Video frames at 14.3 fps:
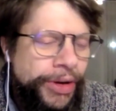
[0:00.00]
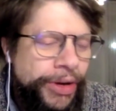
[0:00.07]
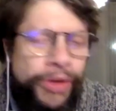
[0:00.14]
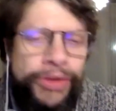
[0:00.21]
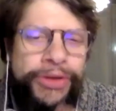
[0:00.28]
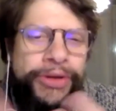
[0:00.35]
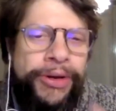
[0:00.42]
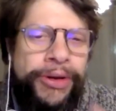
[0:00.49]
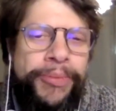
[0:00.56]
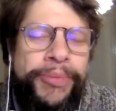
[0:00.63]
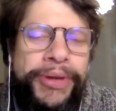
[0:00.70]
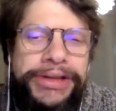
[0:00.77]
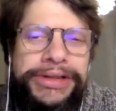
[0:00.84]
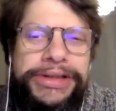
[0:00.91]
other
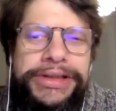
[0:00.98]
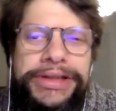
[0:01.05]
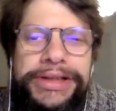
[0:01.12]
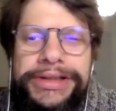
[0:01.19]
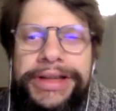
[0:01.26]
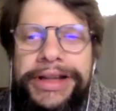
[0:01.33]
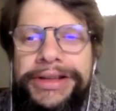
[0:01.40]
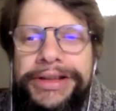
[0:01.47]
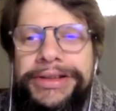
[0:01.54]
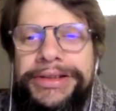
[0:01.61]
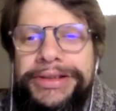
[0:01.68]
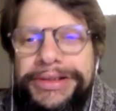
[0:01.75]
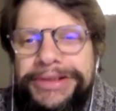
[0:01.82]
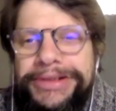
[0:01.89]
practices than
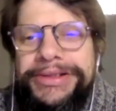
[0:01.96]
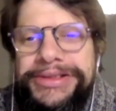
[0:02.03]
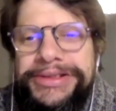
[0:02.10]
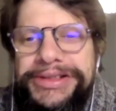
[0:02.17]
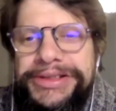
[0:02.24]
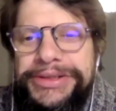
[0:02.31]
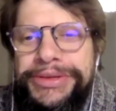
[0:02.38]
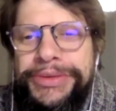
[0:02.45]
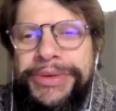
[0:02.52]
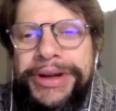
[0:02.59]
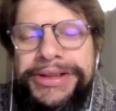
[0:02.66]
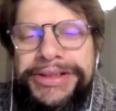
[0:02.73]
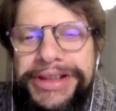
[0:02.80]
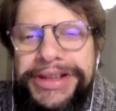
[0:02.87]
the
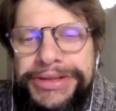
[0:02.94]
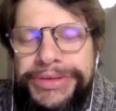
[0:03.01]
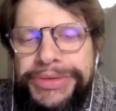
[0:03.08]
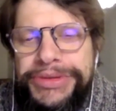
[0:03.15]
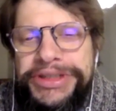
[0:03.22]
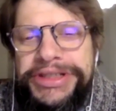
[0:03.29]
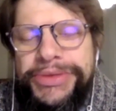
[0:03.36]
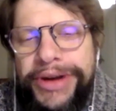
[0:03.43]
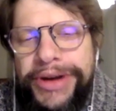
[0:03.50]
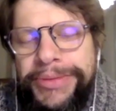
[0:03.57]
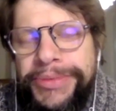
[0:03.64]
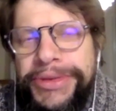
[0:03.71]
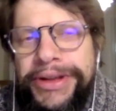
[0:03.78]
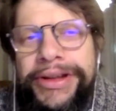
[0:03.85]
one that you
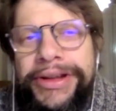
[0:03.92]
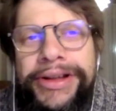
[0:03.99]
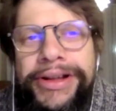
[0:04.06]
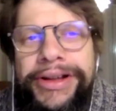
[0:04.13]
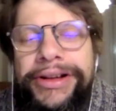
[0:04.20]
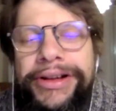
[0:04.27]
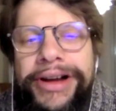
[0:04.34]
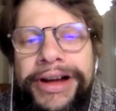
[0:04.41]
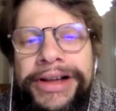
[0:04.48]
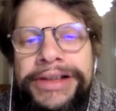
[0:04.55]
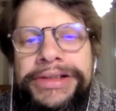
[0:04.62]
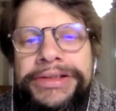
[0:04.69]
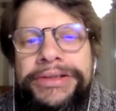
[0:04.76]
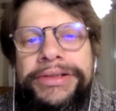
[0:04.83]
described
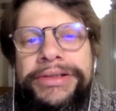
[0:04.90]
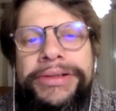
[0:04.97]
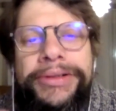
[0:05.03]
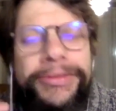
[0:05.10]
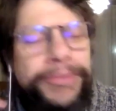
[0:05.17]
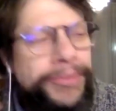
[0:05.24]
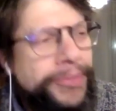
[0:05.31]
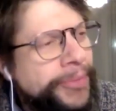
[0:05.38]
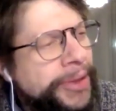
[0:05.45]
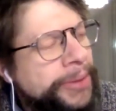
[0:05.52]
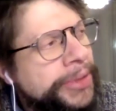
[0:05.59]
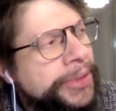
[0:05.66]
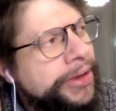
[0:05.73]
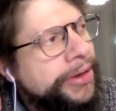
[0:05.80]
as
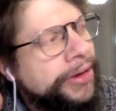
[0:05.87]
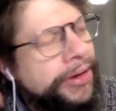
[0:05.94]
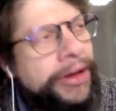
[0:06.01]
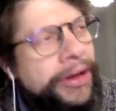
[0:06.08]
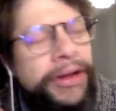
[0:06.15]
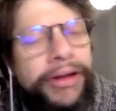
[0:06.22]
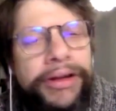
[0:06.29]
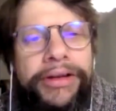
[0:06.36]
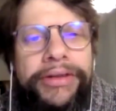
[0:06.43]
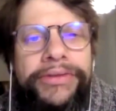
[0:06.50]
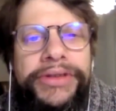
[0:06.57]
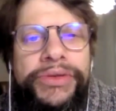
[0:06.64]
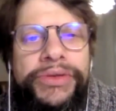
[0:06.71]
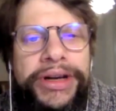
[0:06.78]
maybe? Uh,
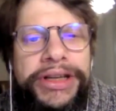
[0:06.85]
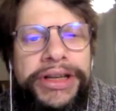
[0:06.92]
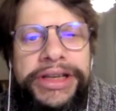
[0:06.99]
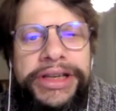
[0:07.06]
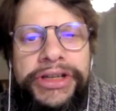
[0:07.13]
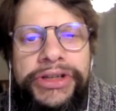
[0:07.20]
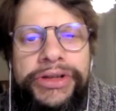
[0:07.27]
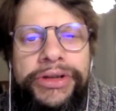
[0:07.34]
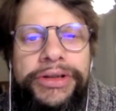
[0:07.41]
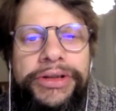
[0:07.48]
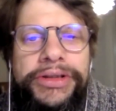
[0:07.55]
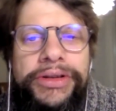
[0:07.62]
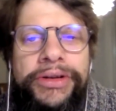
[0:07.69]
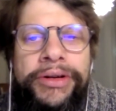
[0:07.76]

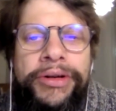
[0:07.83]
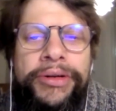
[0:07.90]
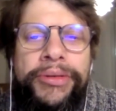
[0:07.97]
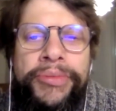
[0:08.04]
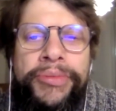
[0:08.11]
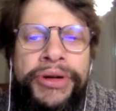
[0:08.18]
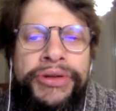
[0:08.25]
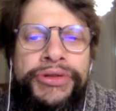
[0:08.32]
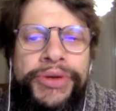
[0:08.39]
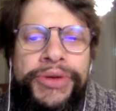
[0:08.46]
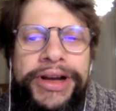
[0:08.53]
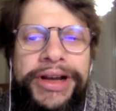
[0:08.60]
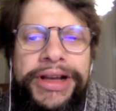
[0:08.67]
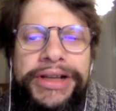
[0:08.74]
visualizations or uh-huh.
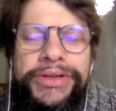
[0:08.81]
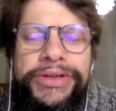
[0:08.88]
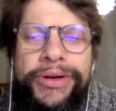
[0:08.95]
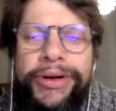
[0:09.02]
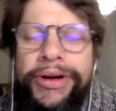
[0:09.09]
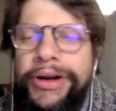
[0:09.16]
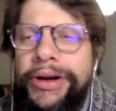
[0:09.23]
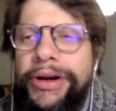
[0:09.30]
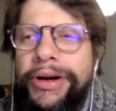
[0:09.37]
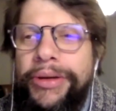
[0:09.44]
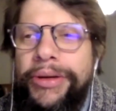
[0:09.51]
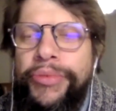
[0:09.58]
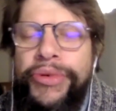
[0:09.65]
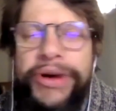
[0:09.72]
mantras or mm-hmm.
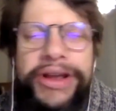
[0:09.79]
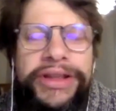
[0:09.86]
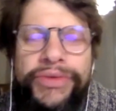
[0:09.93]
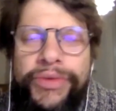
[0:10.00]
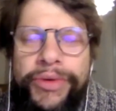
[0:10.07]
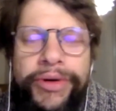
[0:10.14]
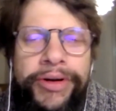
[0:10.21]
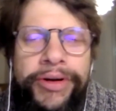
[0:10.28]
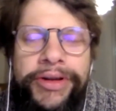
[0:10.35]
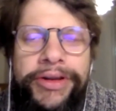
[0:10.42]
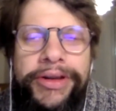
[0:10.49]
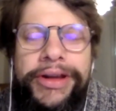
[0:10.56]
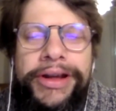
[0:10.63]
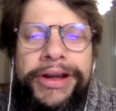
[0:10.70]
or breath
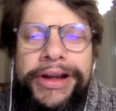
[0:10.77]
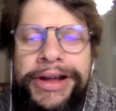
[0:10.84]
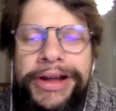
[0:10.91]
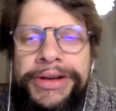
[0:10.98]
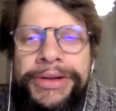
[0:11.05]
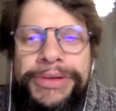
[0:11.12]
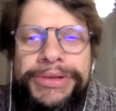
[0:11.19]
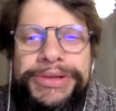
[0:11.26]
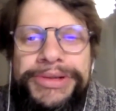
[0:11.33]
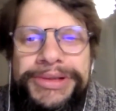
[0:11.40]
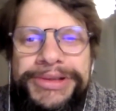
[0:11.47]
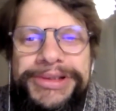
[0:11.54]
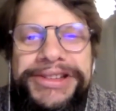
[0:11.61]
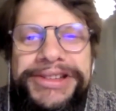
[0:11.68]
work uh, i don't
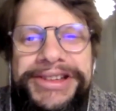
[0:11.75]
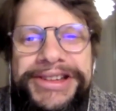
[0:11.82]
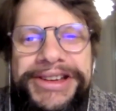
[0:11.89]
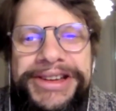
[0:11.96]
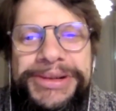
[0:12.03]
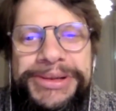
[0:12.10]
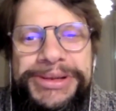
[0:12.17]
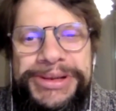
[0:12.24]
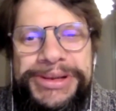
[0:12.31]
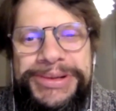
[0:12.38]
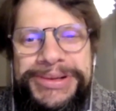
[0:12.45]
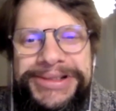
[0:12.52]
uh, i don't that's, know